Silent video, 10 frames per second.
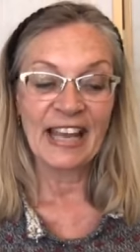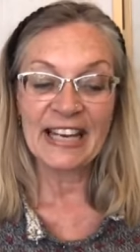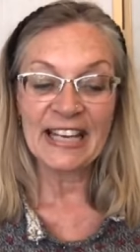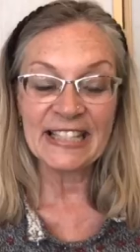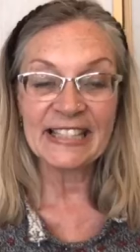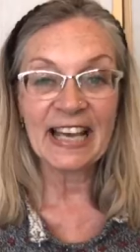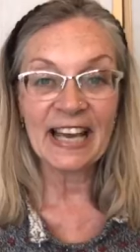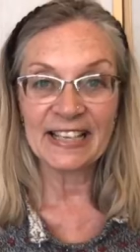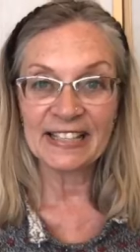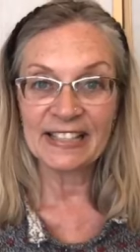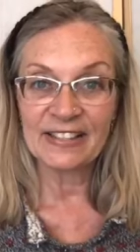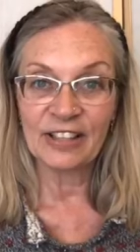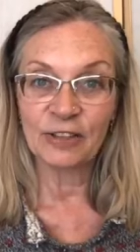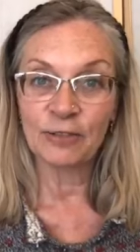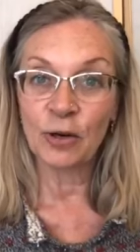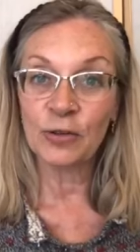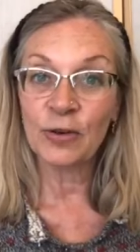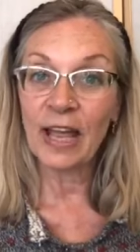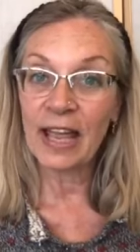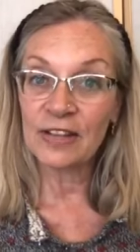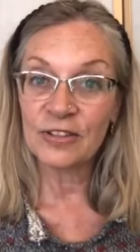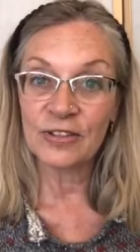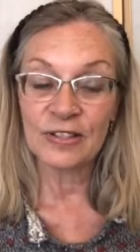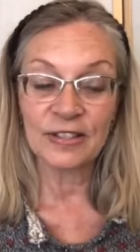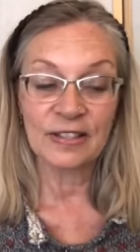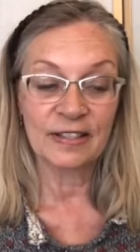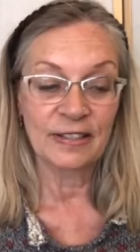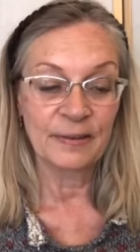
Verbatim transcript: And he says, Haroldo answers,